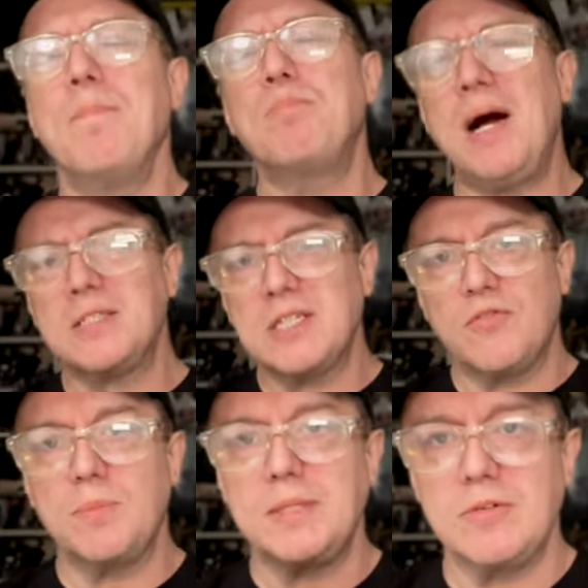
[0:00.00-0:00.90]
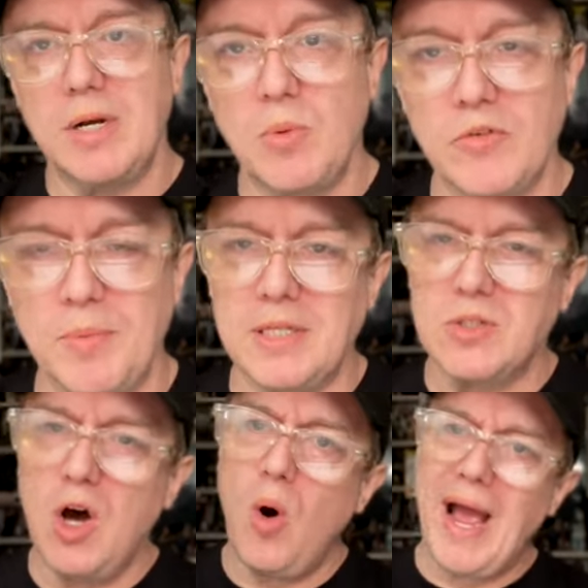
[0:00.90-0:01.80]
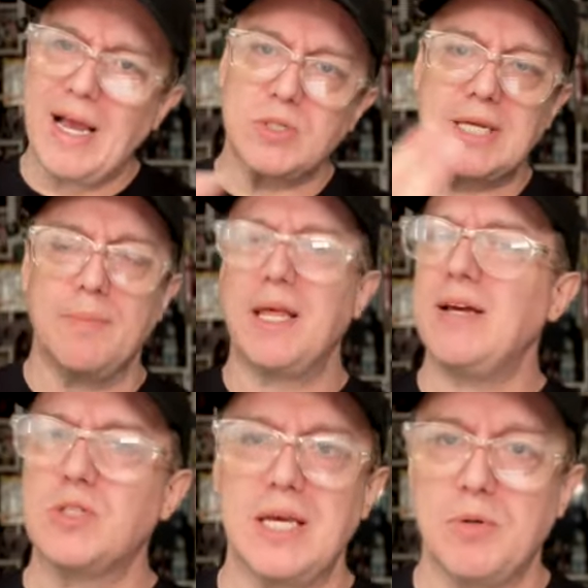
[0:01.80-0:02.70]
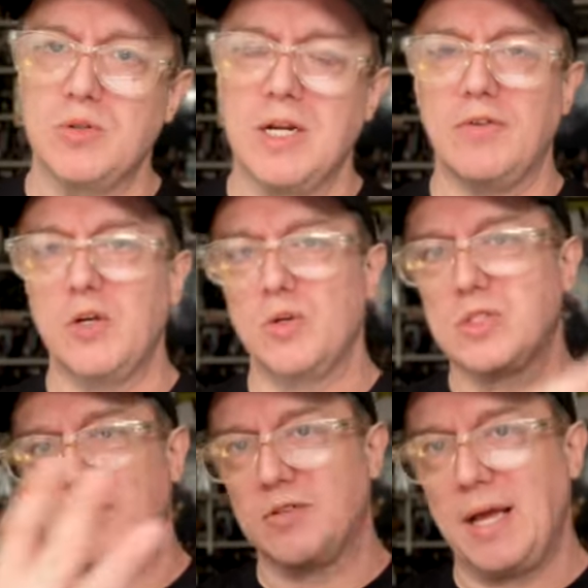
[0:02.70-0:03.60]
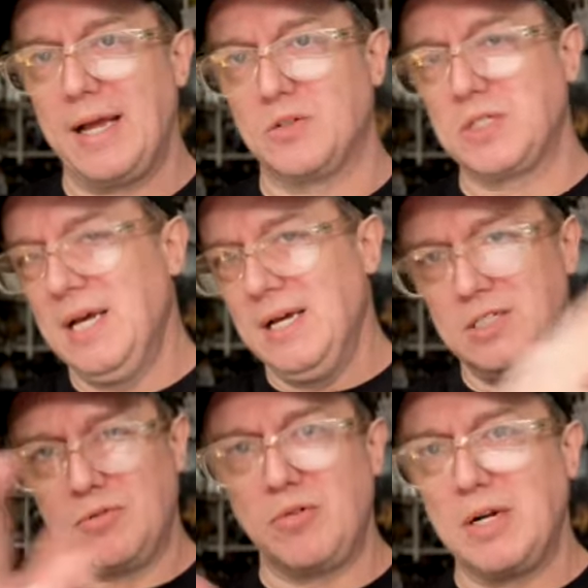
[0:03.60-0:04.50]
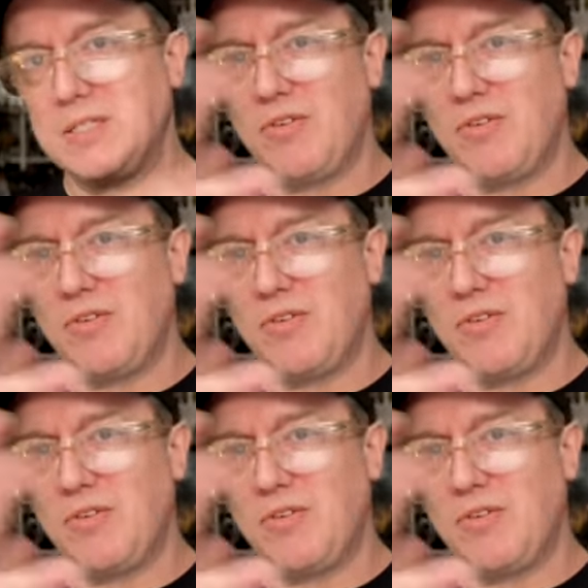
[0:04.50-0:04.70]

Parts of the film that didn't really work for me. There's the whole housekeeper. The housekeeper who's lovely, who looks after the house, Jeffrey Wright's